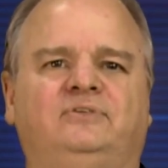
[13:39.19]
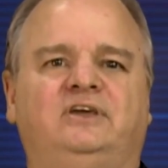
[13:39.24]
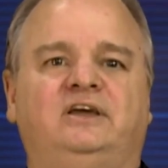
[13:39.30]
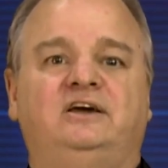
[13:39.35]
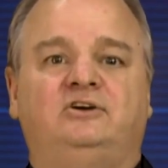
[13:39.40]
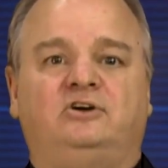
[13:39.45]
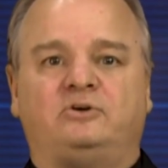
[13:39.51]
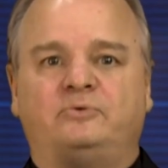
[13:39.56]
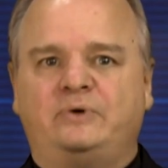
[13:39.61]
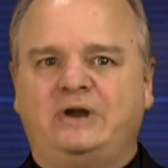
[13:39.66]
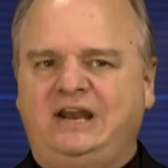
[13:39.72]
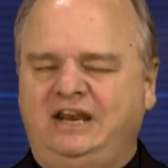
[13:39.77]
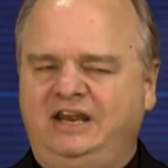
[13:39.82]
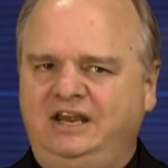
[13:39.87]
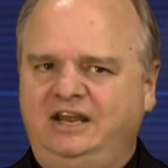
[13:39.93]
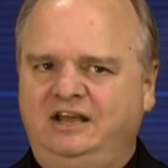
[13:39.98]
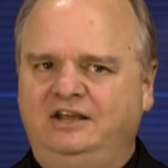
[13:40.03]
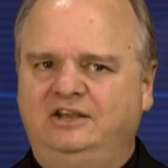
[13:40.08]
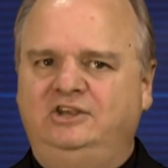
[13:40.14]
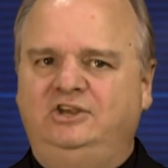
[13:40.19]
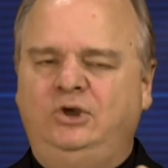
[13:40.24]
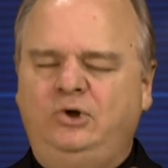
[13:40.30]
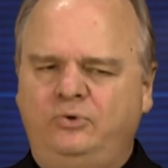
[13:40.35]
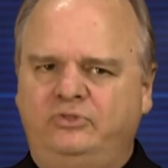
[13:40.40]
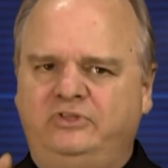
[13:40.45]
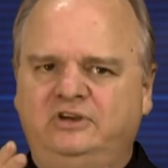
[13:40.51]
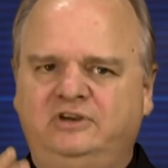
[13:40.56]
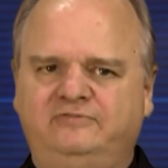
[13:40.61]
And already
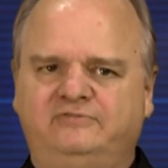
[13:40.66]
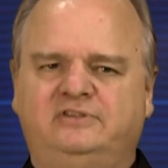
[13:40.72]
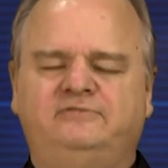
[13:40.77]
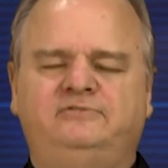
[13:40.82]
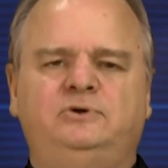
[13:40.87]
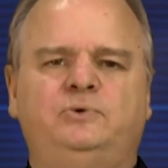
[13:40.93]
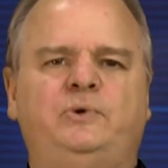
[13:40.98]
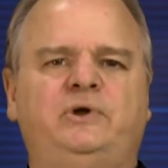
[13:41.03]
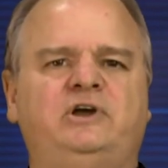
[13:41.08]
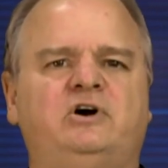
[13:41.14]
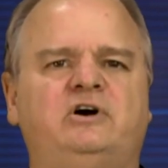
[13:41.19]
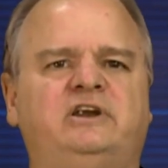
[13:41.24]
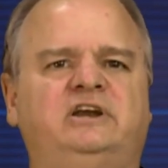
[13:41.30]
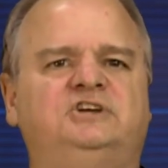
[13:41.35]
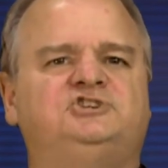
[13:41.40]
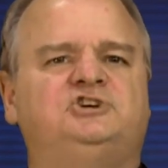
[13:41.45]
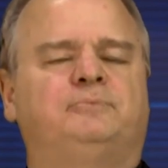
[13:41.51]
you, the viewing audience,